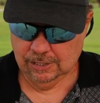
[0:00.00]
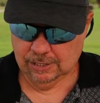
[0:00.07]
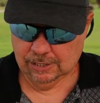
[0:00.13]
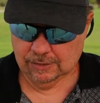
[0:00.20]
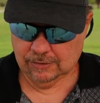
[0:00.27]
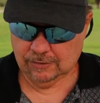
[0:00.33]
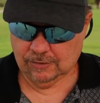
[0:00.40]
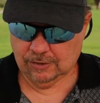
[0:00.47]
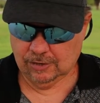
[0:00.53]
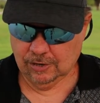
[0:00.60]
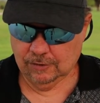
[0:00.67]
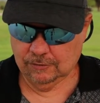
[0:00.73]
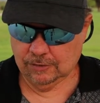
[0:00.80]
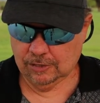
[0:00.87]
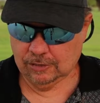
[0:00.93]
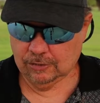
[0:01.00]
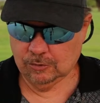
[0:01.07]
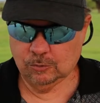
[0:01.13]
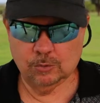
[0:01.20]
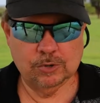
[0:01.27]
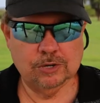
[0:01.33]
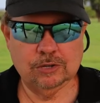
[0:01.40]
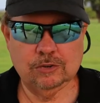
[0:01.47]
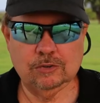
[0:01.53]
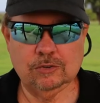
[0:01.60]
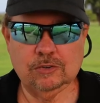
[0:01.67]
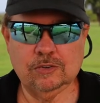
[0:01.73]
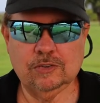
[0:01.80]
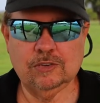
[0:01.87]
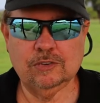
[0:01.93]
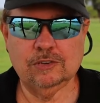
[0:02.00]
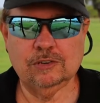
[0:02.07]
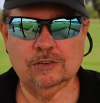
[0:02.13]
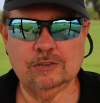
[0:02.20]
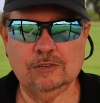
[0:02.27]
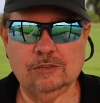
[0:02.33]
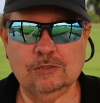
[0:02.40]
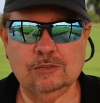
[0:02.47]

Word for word: It's covering the reels and